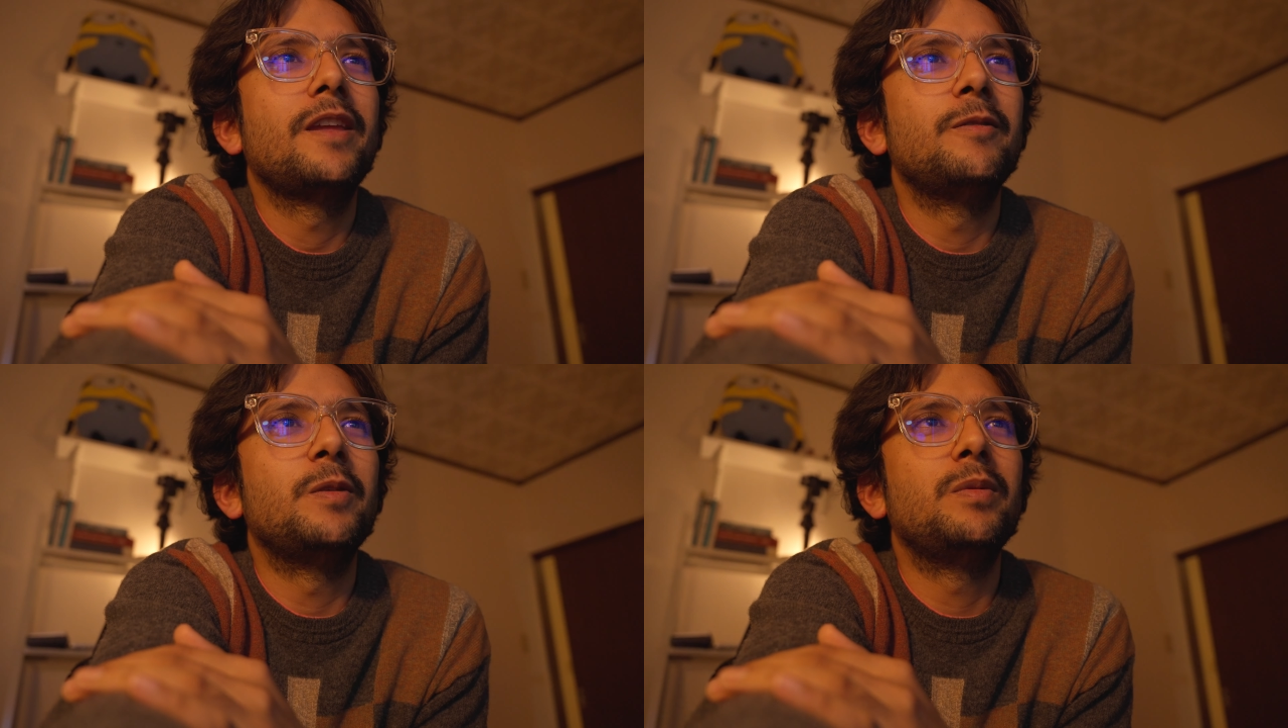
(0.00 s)

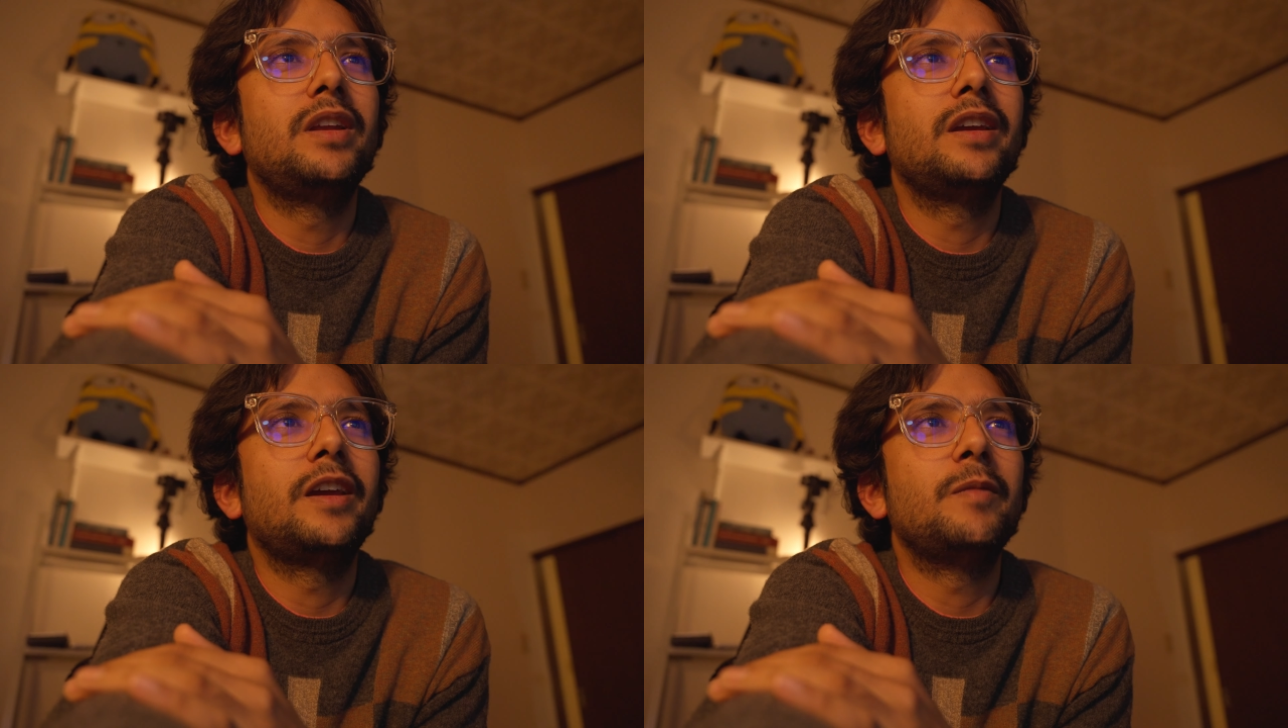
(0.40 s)
Maybe
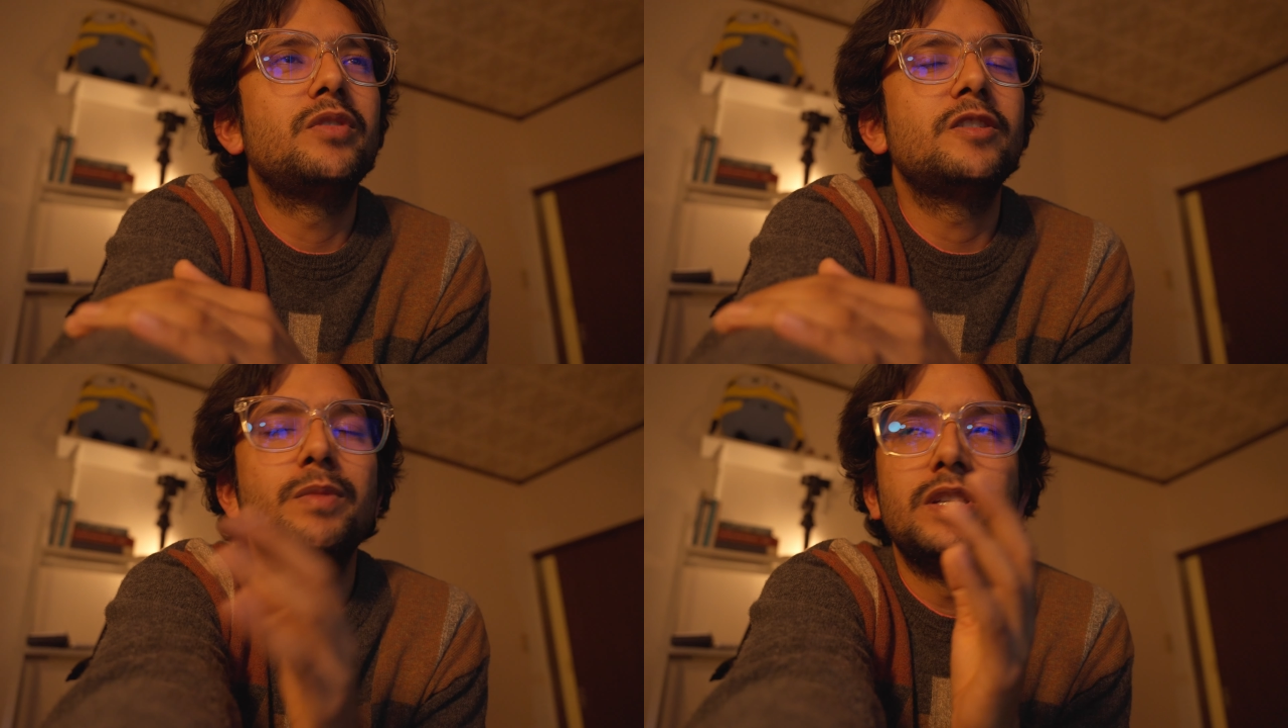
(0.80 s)
I'm
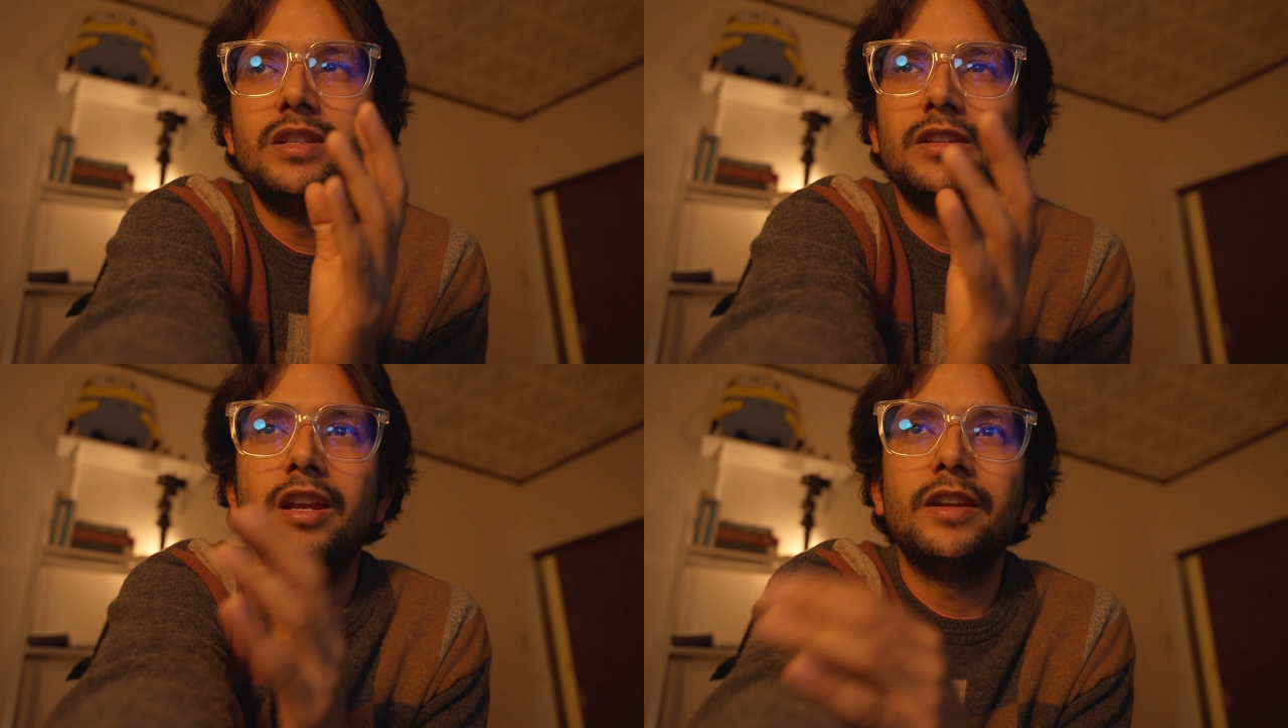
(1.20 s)
just
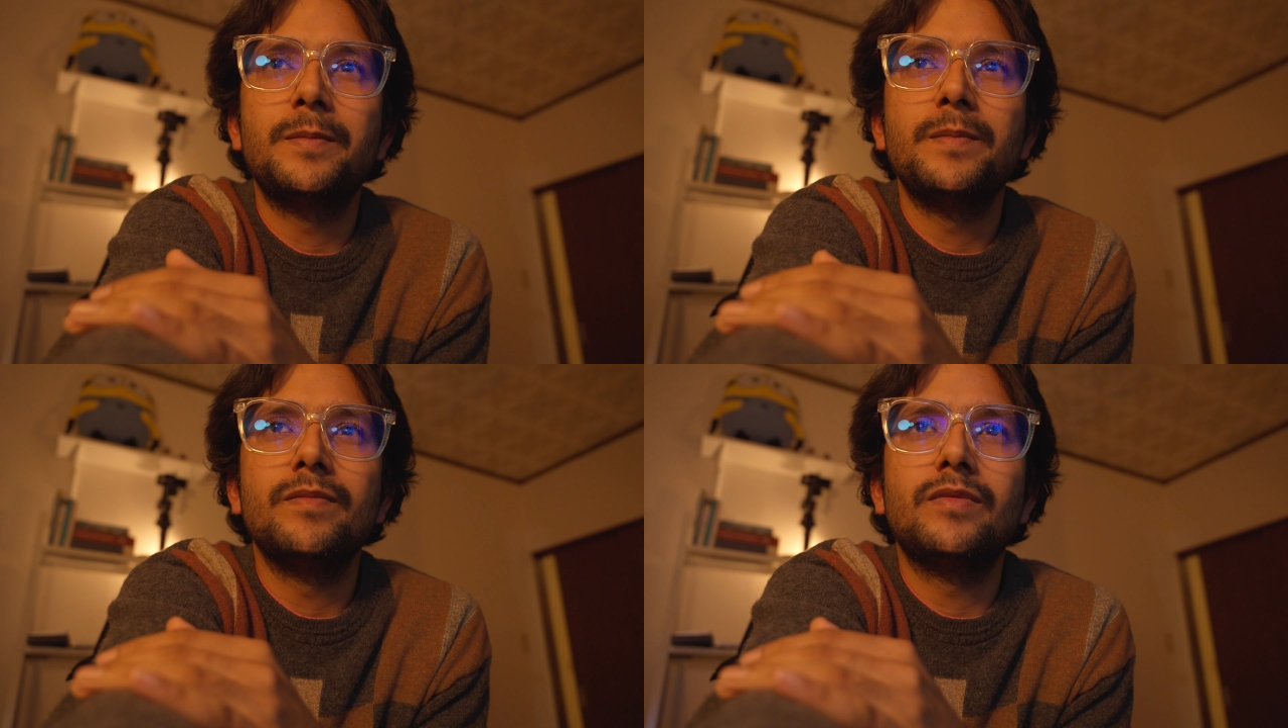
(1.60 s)
missing,
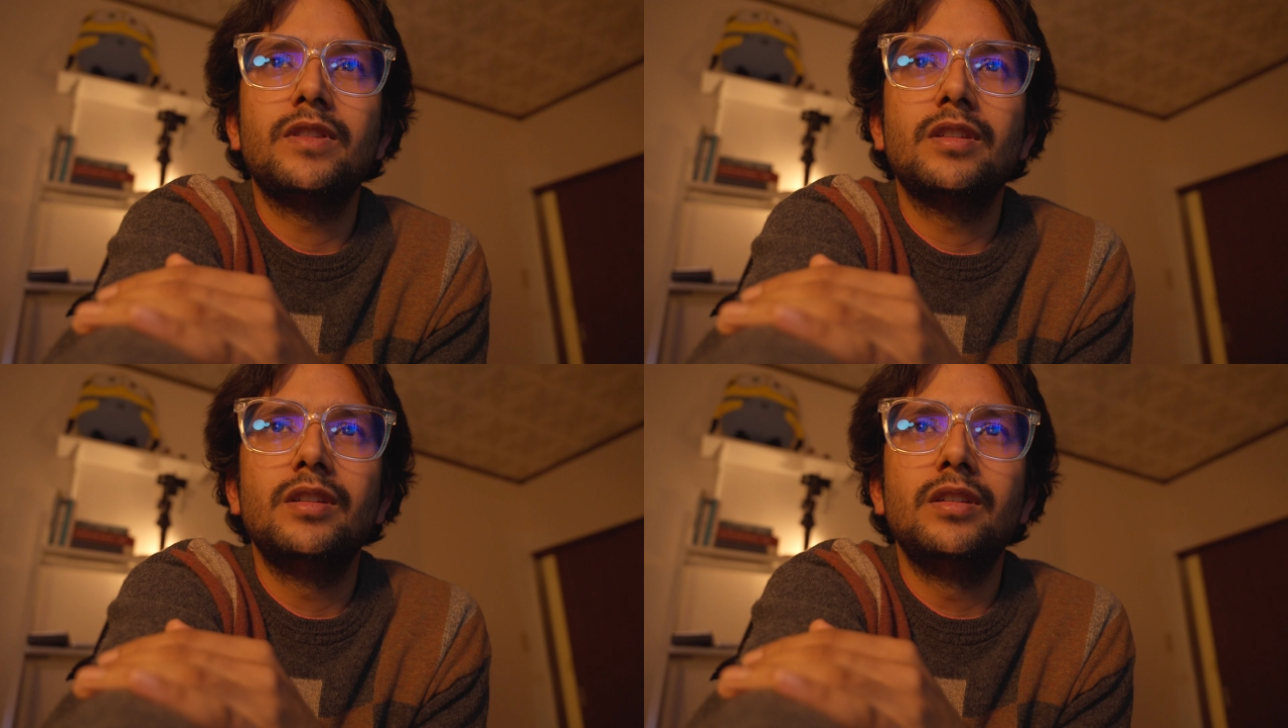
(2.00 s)

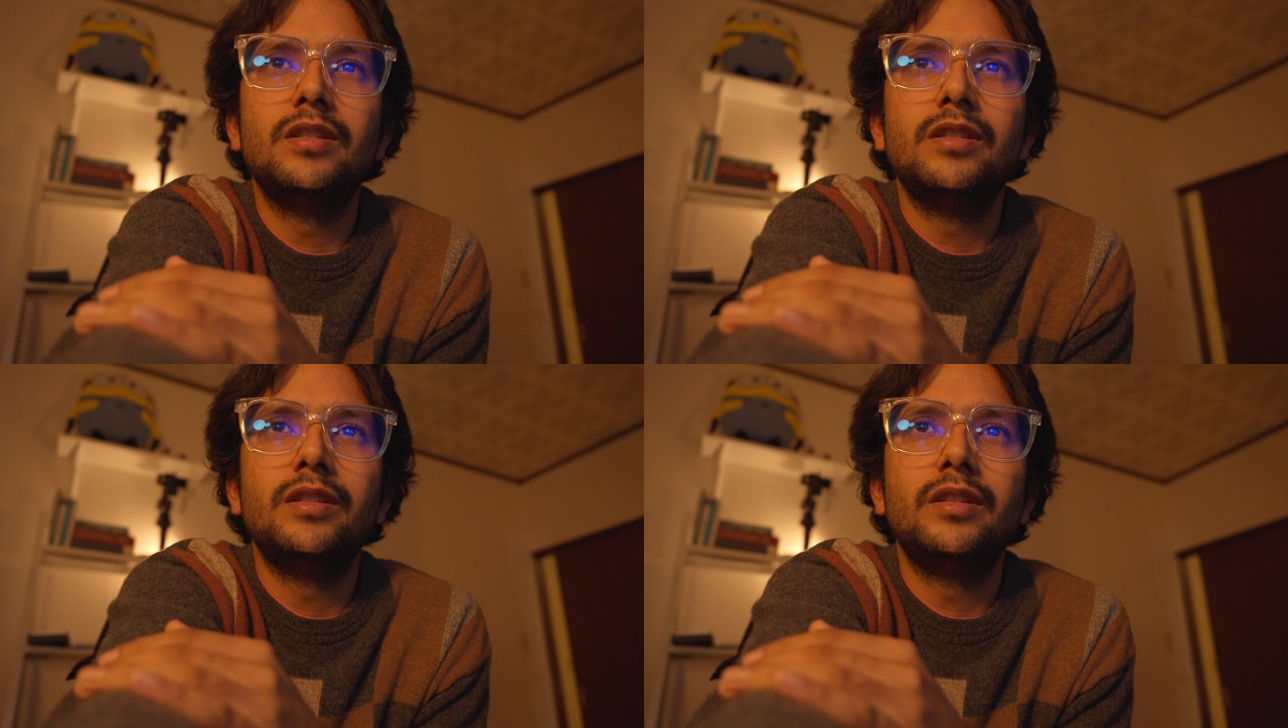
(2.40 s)

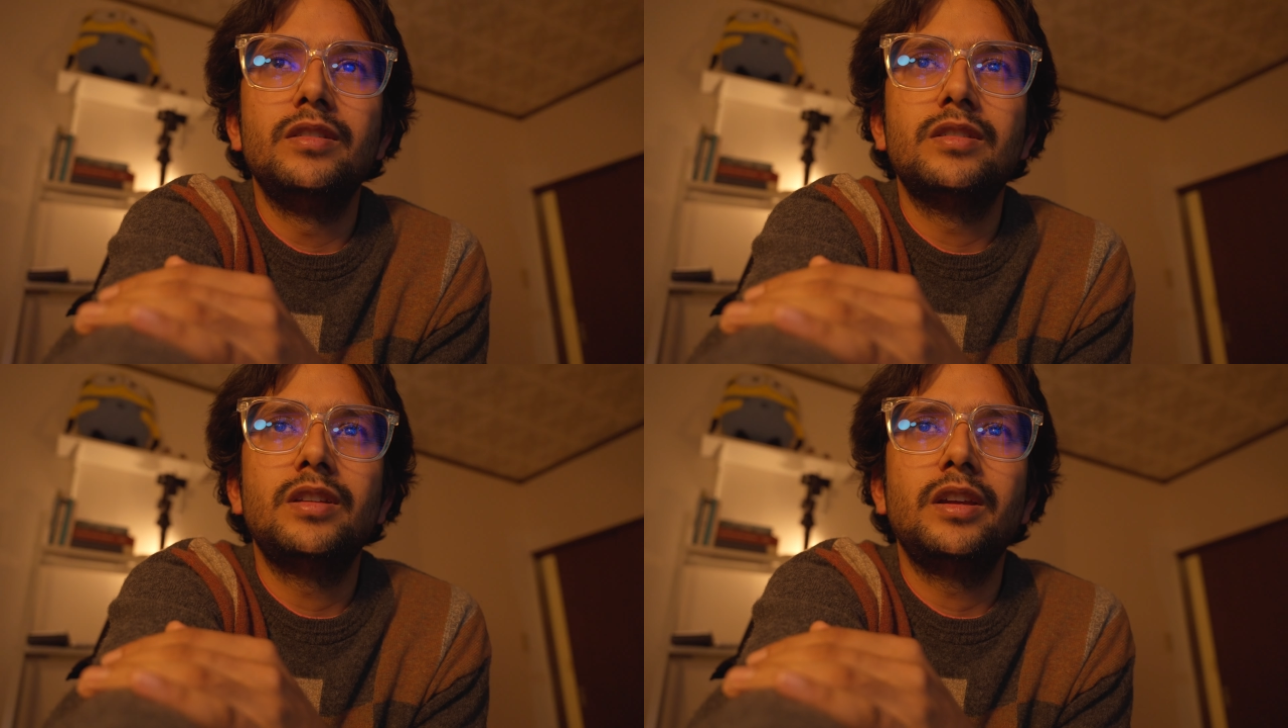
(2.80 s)

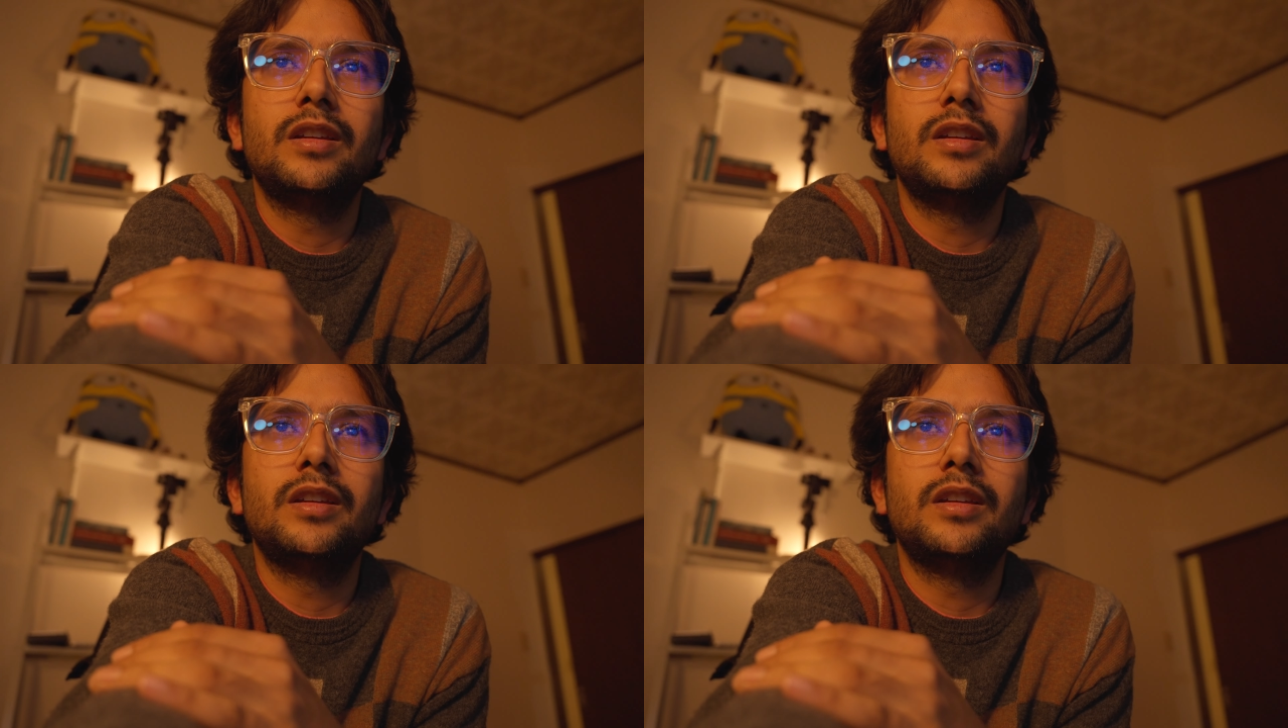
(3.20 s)
it's just